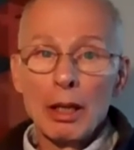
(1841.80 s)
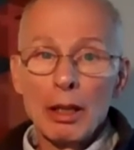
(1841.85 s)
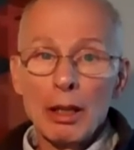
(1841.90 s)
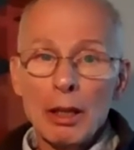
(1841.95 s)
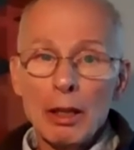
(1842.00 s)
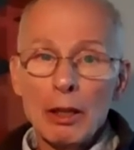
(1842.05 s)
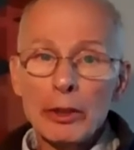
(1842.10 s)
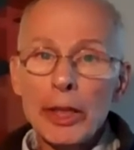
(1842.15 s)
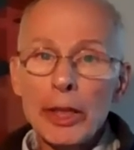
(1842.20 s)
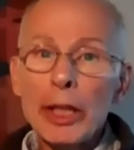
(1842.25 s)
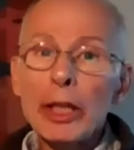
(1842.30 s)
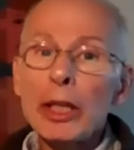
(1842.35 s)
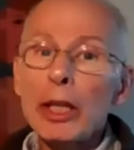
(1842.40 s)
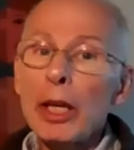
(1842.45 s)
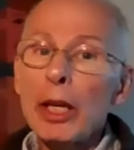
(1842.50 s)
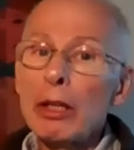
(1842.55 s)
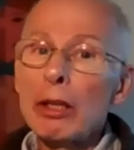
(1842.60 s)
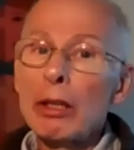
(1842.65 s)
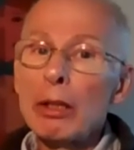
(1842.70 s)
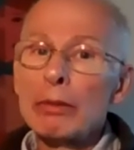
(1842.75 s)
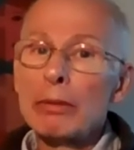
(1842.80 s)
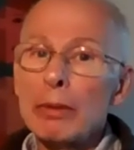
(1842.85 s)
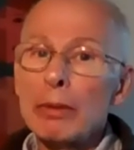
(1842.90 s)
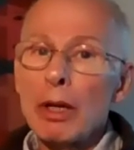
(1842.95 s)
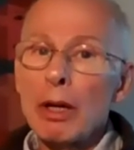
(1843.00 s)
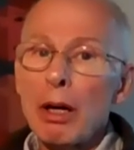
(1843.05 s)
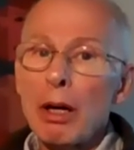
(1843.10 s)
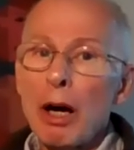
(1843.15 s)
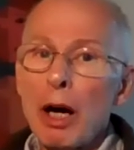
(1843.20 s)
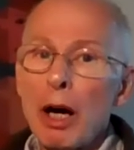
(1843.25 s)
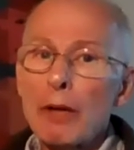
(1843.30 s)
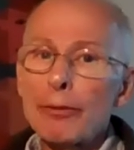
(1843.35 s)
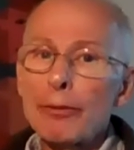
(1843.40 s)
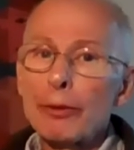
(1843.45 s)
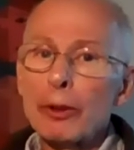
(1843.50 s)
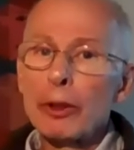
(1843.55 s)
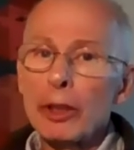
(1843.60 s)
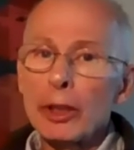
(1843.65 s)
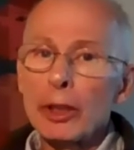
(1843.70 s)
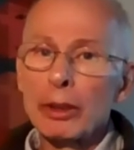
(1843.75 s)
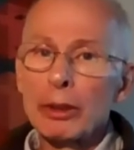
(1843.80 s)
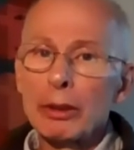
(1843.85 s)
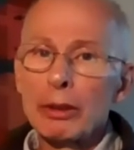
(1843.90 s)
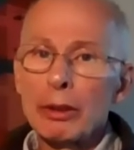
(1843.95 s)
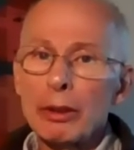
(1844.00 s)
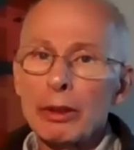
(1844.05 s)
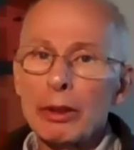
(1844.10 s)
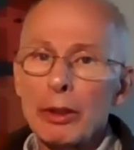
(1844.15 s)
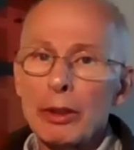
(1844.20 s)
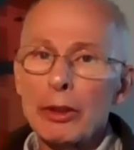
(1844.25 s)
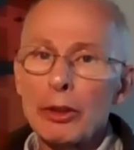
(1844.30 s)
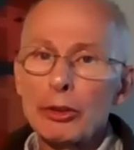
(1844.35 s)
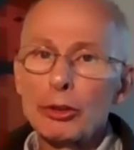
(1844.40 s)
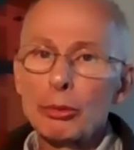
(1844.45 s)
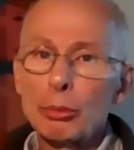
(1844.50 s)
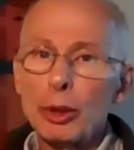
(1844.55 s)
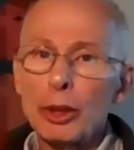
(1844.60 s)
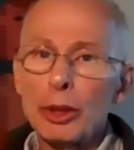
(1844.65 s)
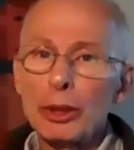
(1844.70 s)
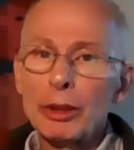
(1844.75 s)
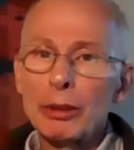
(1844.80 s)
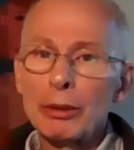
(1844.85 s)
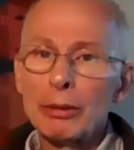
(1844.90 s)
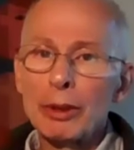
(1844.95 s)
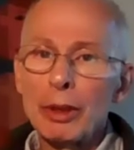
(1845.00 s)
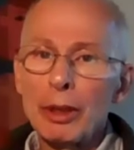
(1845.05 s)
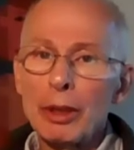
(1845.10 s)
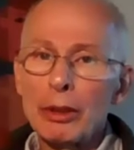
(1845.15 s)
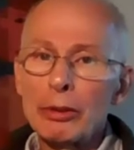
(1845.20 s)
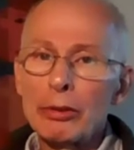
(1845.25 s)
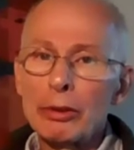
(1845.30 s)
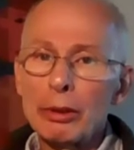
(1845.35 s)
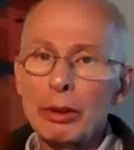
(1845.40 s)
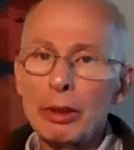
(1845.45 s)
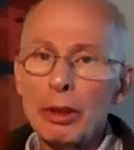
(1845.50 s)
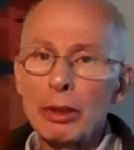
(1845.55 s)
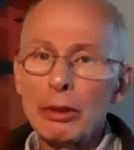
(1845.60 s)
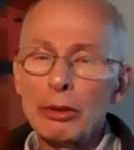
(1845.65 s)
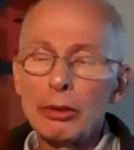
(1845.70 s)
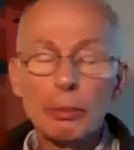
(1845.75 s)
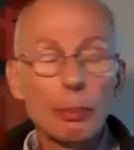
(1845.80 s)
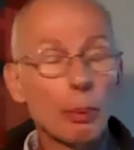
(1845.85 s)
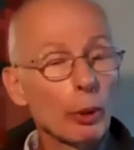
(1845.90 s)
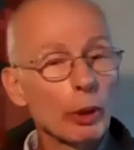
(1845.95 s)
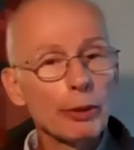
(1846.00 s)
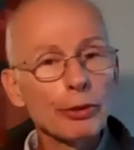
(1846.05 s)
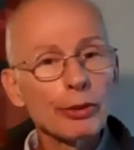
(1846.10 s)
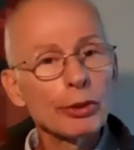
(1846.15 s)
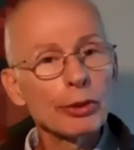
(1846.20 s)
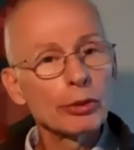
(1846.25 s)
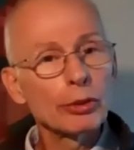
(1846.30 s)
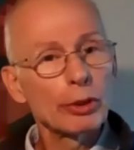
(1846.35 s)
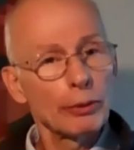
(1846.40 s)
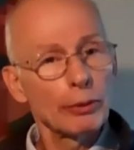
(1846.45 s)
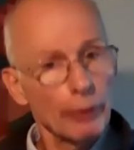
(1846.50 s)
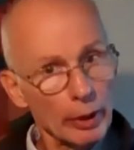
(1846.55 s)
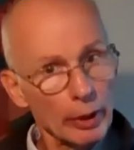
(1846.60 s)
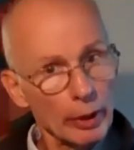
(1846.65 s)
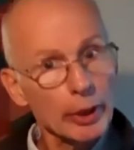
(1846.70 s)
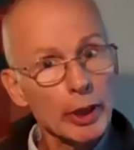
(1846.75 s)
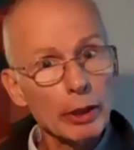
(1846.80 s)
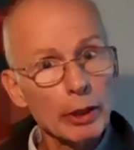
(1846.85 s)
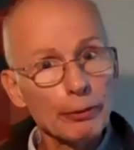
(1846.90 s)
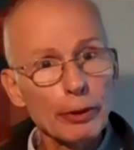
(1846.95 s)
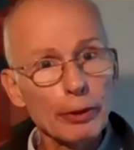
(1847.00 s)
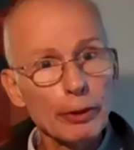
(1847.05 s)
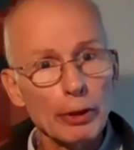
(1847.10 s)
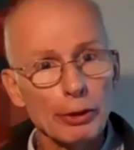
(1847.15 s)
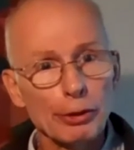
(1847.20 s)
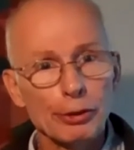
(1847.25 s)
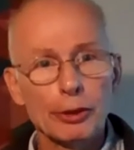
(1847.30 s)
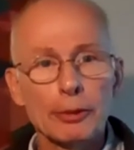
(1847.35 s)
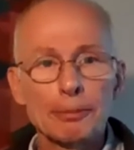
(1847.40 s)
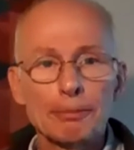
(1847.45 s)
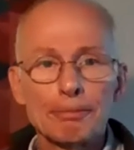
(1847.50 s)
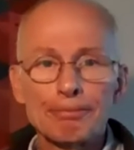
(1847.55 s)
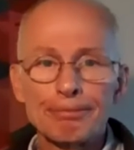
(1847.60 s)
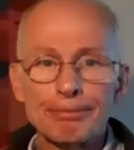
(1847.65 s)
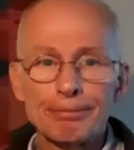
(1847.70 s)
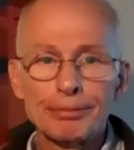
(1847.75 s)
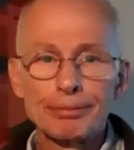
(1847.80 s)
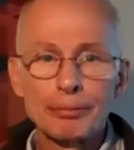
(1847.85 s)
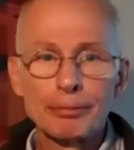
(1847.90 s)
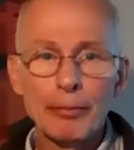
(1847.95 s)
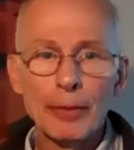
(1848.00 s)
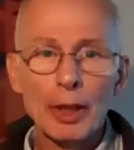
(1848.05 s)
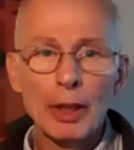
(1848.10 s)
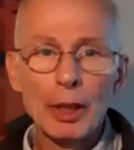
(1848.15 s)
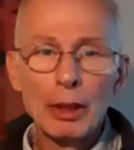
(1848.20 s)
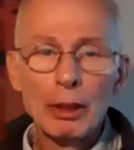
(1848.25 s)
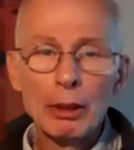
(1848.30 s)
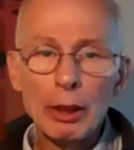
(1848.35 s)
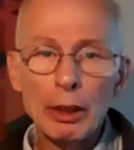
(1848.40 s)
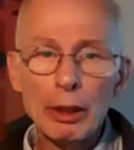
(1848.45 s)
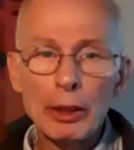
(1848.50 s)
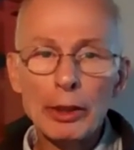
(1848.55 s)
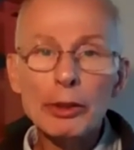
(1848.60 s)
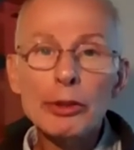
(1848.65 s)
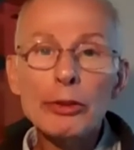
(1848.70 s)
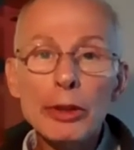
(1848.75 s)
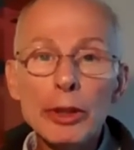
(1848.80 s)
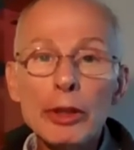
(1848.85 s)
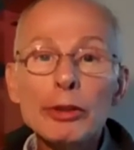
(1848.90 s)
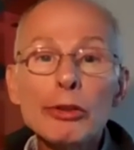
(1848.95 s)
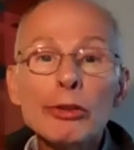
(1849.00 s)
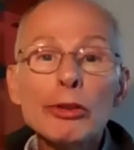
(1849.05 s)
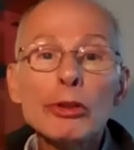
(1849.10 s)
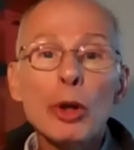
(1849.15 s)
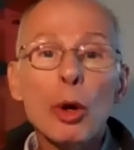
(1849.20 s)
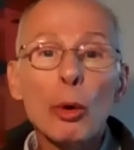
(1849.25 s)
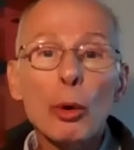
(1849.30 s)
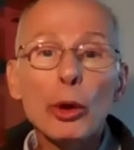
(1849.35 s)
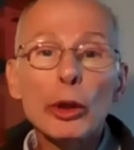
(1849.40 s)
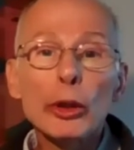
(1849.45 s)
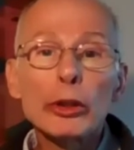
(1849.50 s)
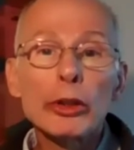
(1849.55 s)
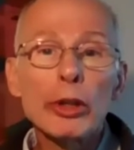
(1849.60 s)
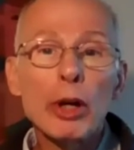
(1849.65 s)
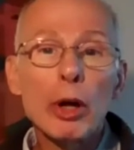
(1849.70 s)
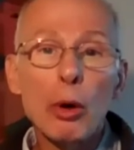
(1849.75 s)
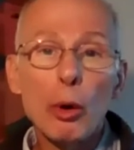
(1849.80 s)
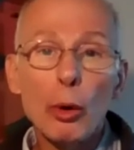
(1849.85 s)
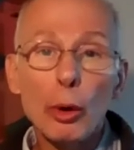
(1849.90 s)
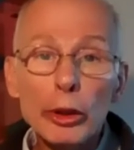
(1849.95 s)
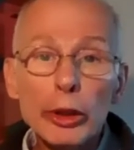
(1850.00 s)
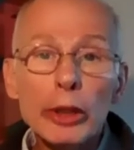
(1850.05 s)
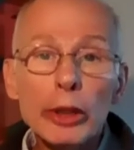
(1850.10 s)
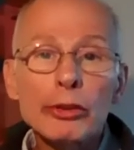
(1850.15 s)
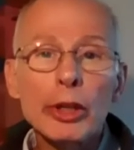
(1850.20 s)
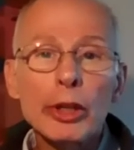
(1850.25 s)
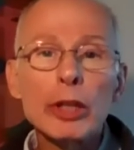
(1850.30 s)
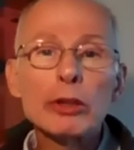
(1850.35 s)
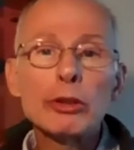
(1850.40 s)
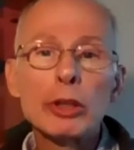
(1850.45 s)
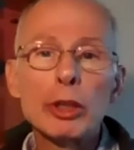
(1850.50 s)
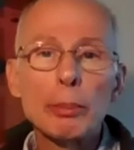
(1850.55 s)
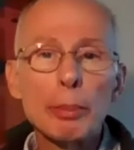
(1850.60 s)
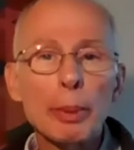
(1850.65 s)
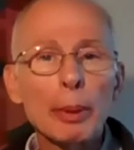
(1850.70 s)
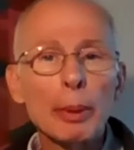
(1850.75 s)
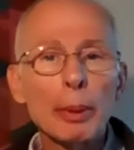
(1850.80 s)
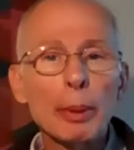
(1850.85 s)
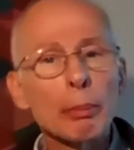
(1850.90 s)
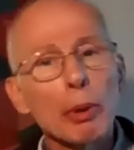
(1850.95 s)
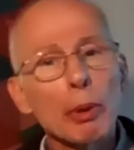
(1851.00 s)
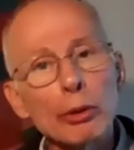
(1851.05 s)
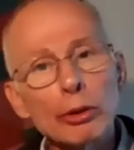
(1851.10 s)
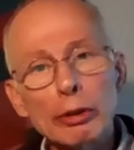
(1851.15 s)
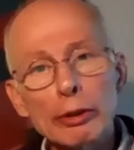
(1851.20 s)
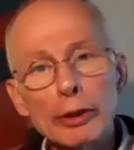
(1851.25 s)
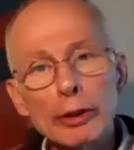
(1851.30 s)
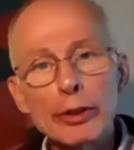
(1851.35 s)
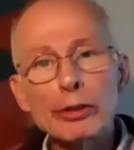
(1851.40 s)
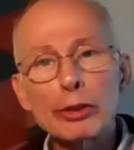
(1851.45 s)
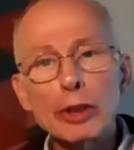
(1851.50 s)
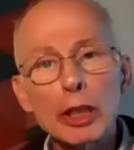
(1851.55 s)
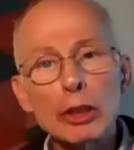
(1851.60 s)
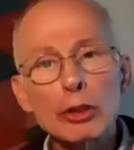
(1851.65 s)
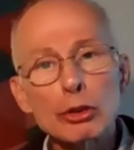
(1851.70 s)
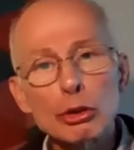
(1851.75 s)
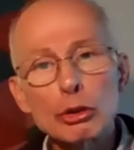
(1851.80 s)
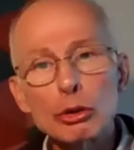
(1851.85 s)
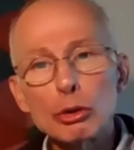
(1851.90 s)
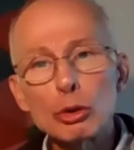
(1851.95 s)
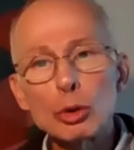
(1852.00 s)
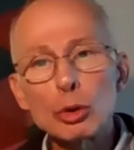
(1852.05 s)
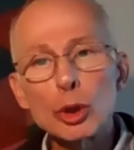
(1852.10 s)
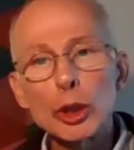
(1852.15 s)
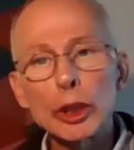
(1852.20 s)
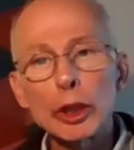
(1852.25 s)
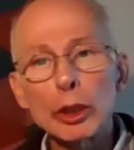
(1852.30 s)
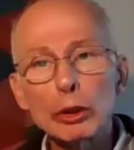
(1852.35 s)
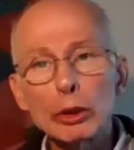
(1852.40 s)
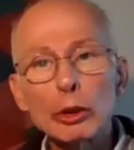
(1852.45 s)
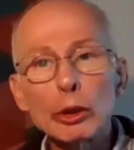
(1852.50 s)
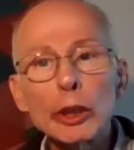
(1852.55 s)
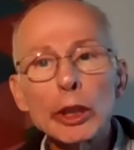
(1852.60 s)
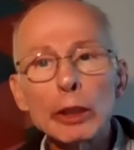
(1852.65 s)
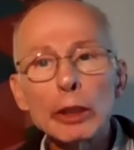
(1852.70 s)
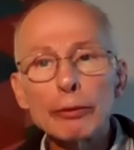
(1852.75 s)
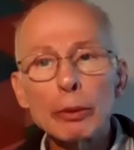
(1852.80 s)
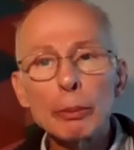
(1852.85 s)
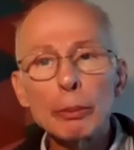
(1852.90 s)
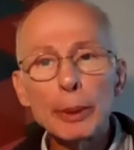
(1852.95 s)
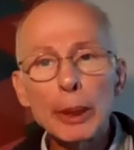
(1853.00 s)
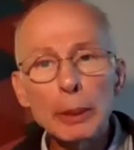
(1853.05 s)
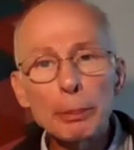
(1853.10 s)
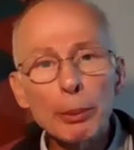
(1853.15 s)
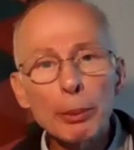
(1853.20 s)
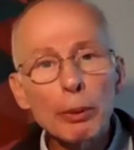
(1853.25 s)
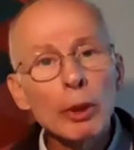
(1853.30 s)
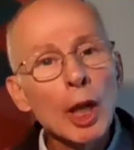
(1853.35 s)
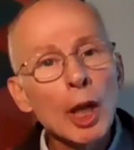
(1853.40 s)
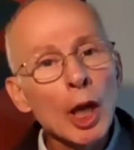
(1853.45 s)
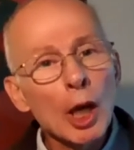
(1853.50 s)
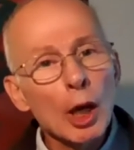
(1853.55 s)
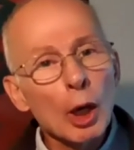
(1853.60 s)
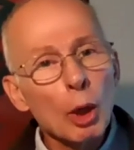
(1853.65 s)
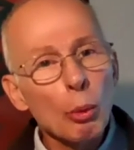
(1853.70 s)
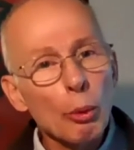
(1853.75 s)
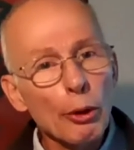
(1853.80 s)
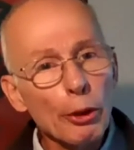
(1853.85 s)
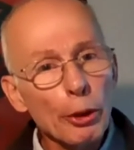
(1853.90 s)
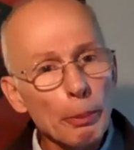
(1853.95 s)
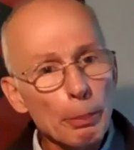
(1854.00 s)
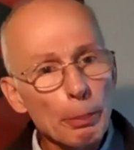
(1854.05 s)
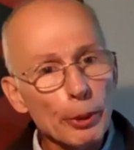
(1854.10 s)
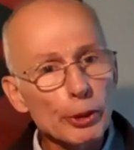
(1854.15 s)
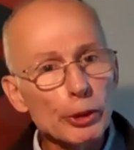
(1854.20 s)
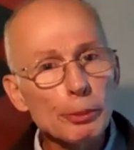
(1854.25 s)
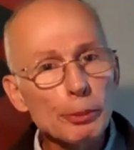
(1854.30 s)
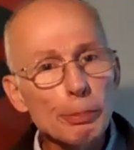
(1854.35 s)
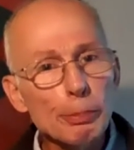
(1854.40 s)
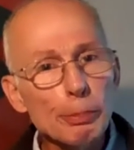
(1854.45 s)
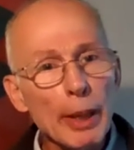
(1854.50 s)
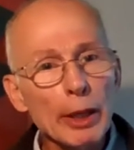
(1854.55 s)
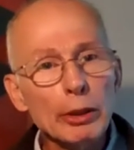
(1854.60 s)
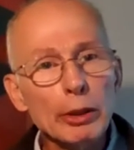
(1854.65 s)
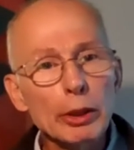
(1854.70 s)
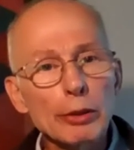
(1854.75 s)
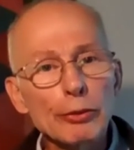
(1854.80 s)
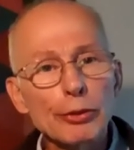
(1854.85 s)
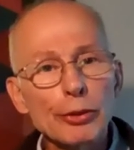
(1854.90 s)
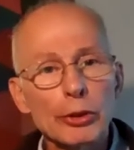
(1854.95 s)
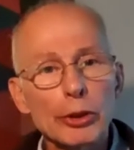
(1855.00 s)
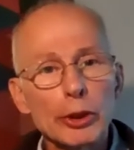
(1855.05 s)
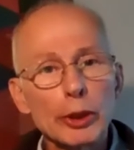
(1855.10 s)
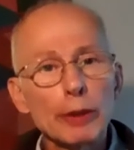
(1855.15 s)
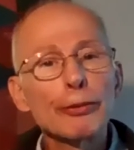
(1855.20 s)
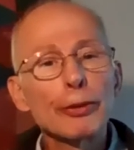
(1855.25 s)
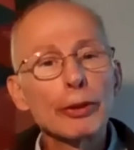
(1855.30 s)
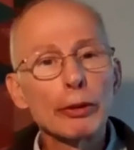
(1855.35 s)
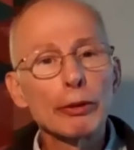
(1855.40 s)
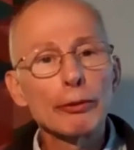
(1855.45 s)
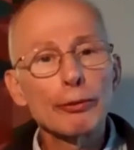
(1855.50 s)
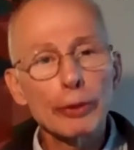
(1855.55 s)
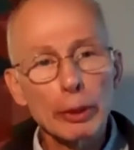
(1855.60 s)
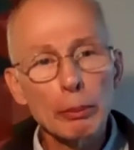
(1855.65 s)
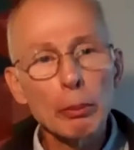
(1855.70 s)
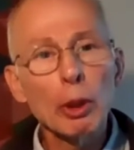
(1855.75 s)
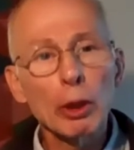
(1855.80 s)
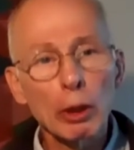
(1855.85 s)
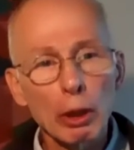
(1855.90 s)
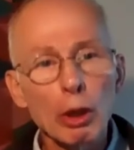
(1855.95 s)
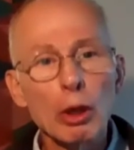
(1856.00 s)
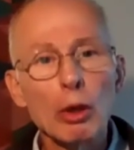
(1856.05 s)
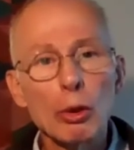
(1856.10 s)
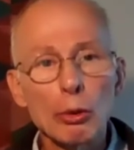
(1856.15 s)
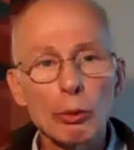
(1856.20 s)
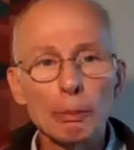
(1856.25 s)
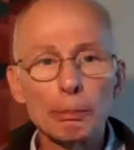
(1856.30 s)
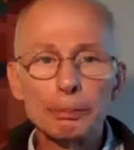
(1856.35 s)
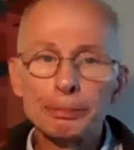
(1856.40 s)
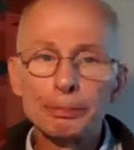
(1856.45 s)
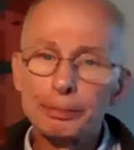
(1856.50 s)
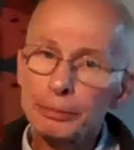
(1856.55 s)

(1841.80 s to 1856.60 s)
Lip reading: Our dedicated offering this week is in support of Civility First. Now, this is an organization that promotes listening to and learning from people with perspectives different from our own.